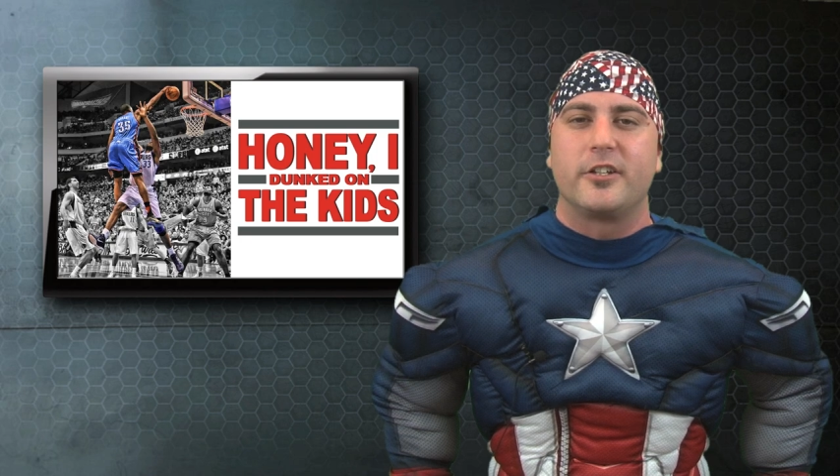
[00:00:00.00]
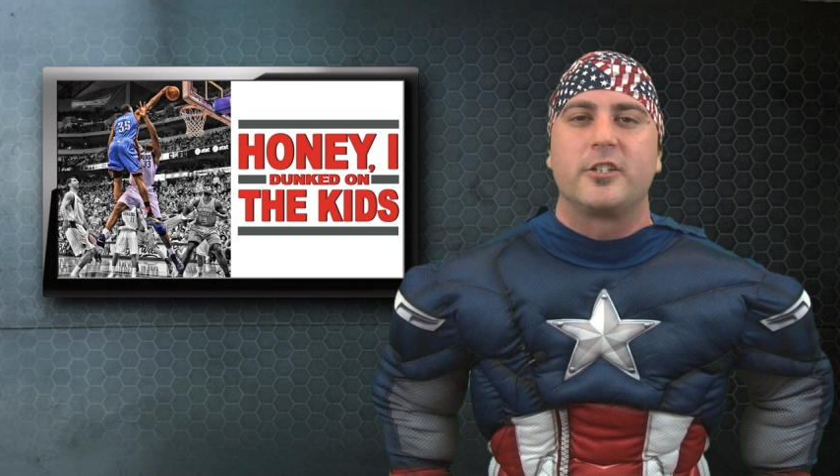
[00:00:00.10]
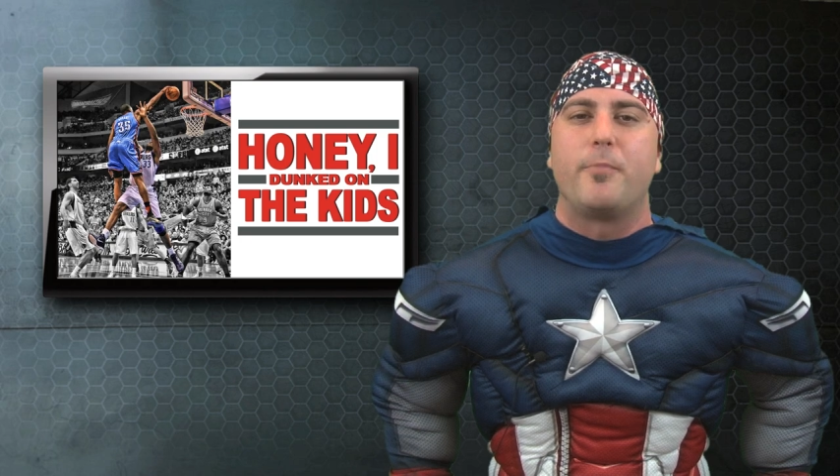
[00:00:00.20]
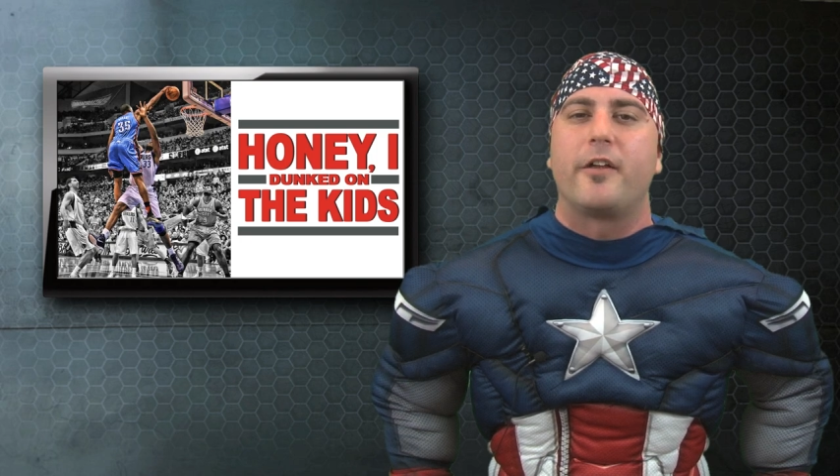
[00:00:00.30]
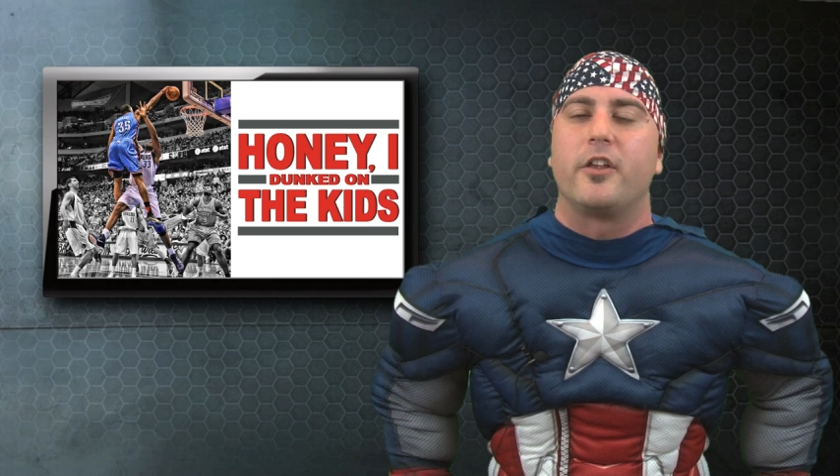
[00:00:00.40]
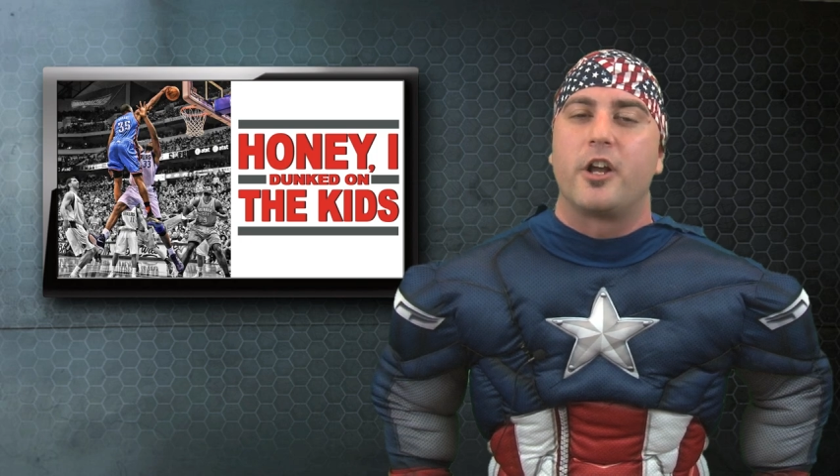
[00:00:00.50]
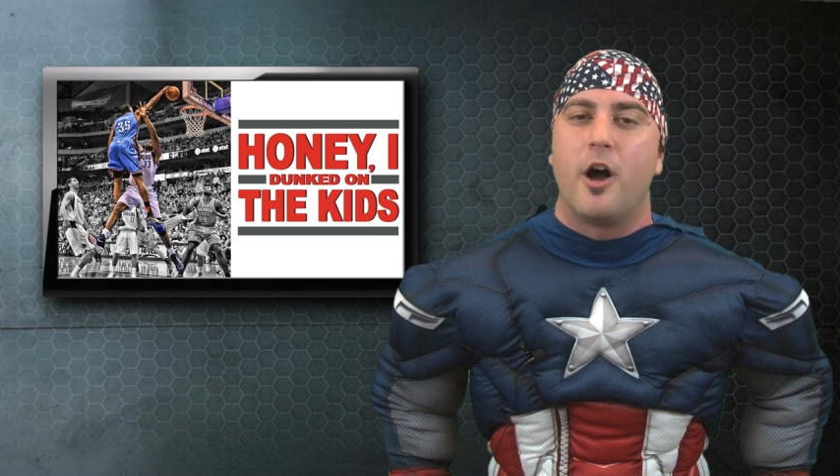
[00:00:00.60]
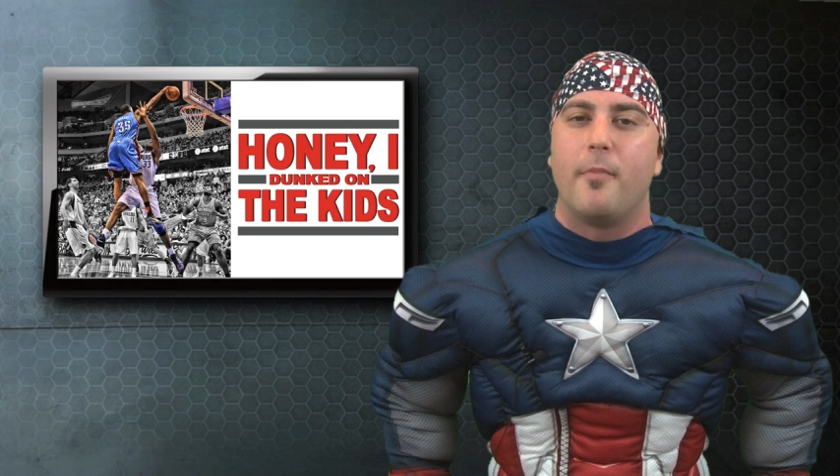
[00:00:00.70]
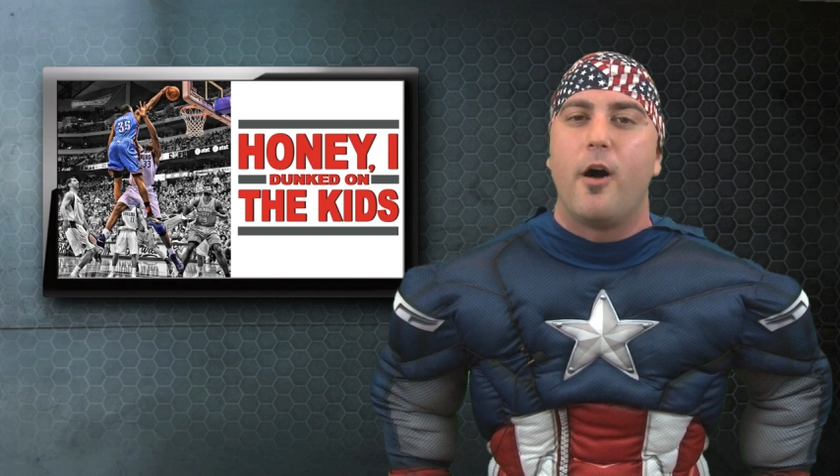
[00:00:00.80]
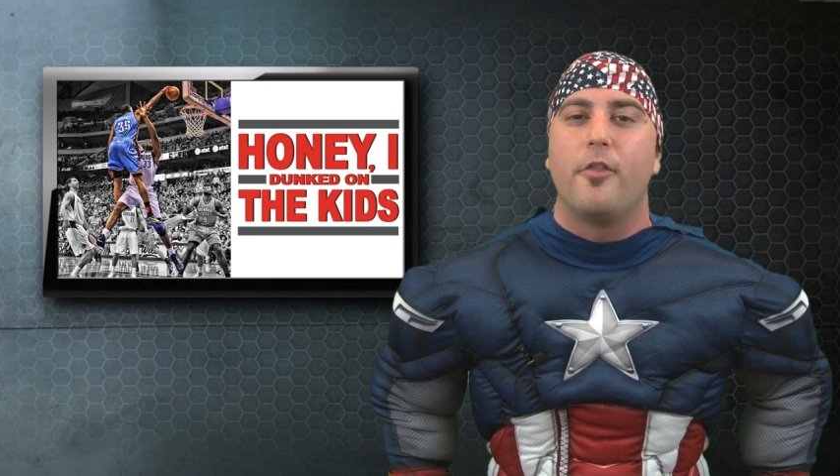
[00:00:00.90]
expected to
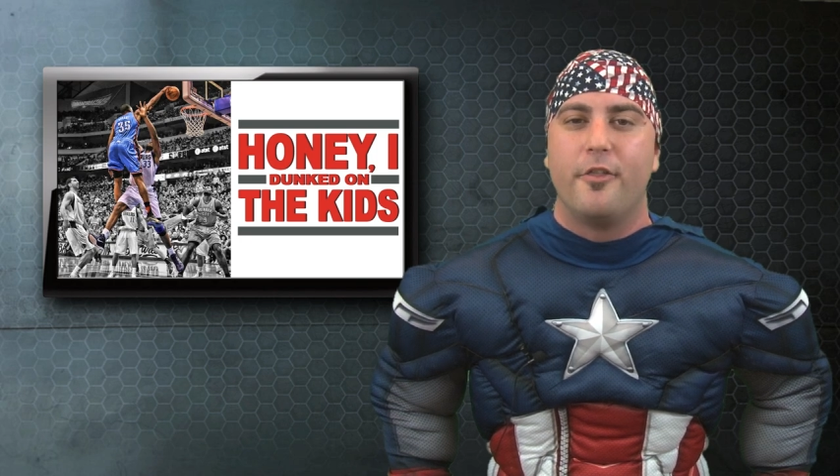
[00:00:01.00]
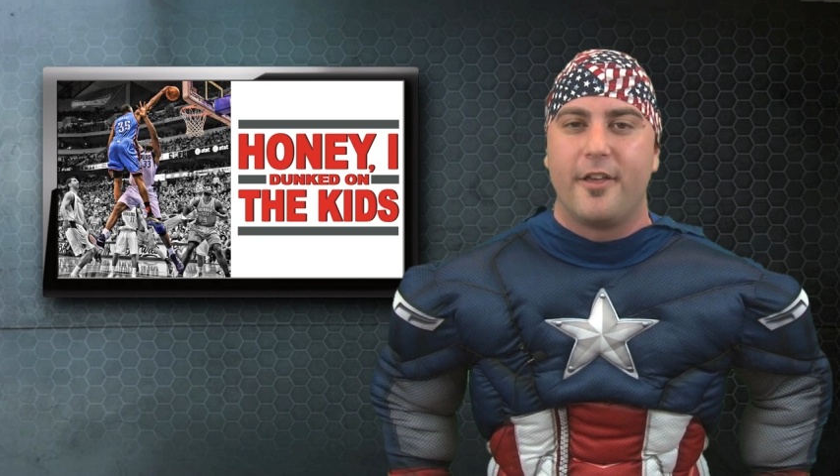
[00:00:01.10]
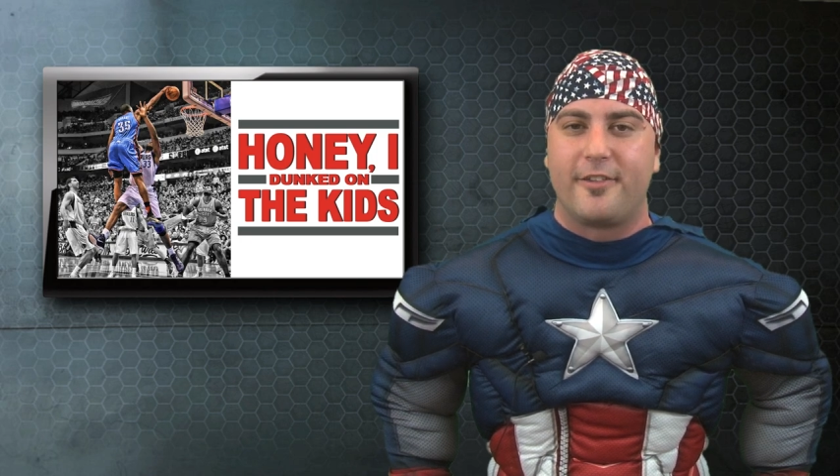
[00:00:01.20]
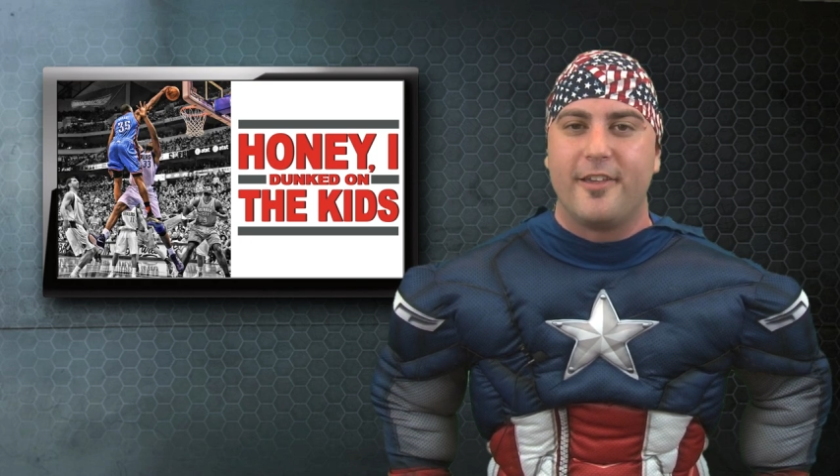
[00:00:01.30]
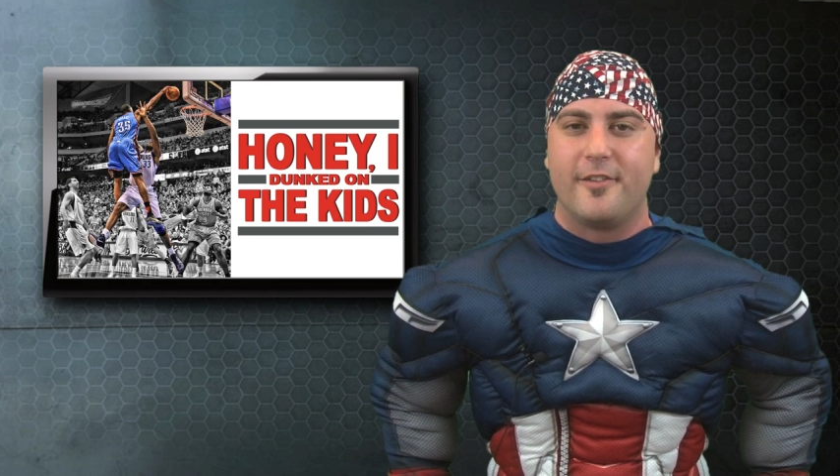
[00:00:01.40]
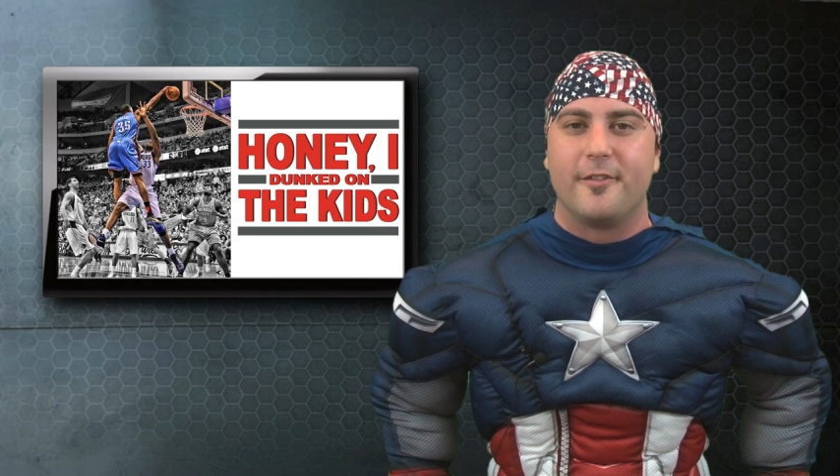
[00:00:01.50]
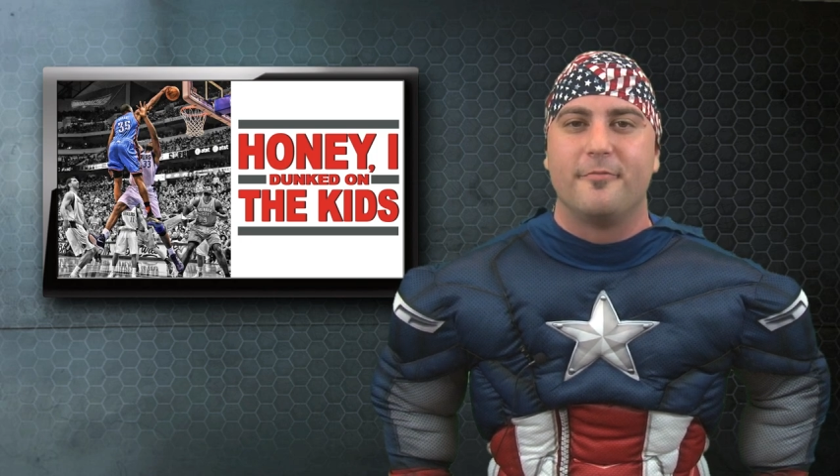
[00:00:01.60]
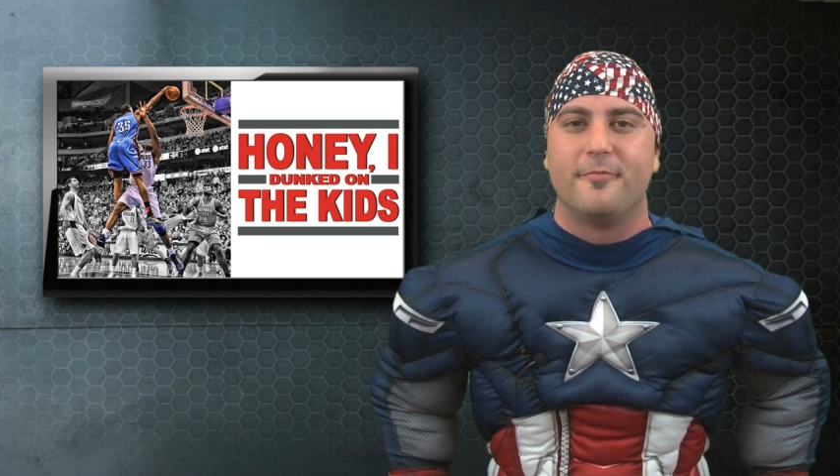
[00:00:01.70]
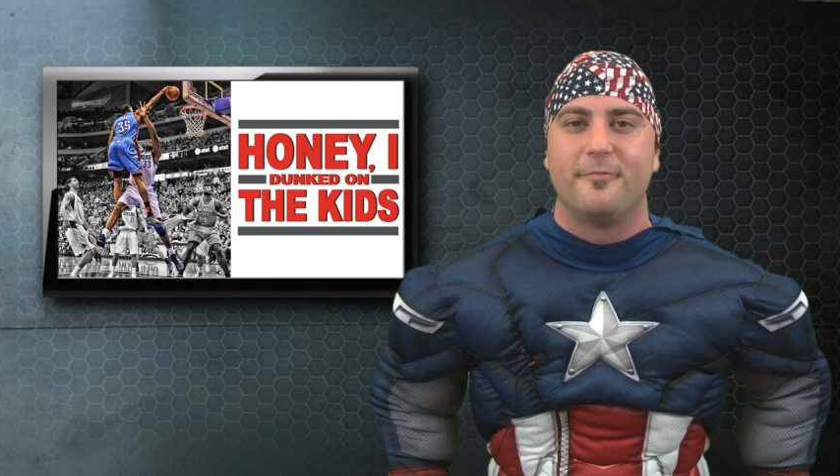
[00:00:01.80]
come out this season.